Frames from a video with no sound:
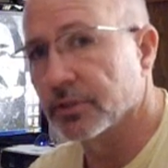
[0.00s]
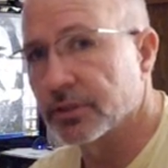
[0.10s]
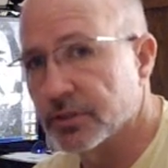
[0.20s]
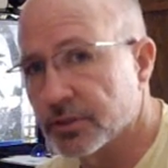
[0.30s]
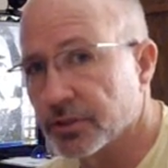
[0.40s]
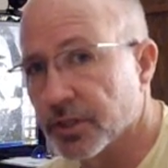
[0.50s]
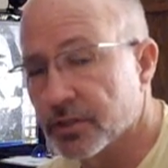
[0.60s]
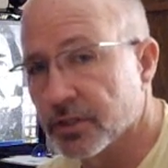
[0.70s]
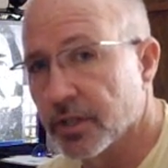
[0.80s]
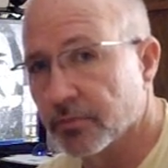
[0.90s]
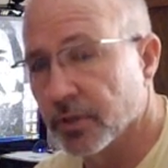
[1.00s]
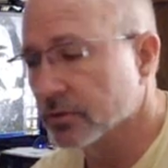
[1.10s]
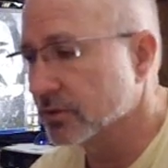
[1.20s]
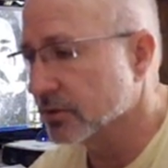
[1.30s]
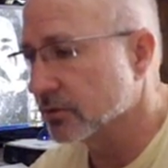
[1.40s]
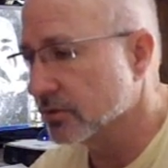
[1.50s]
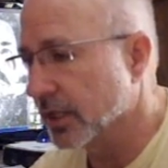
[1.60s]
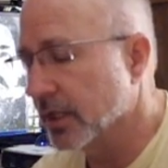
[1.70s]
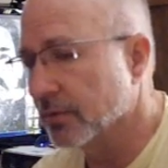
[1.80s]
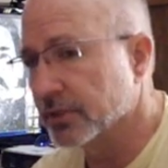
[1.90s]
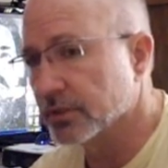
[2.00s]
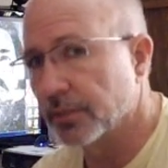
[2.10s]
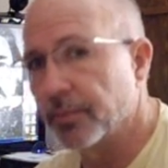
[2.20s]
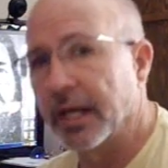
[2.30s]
So he suggested hypnosis to try to help me sleep.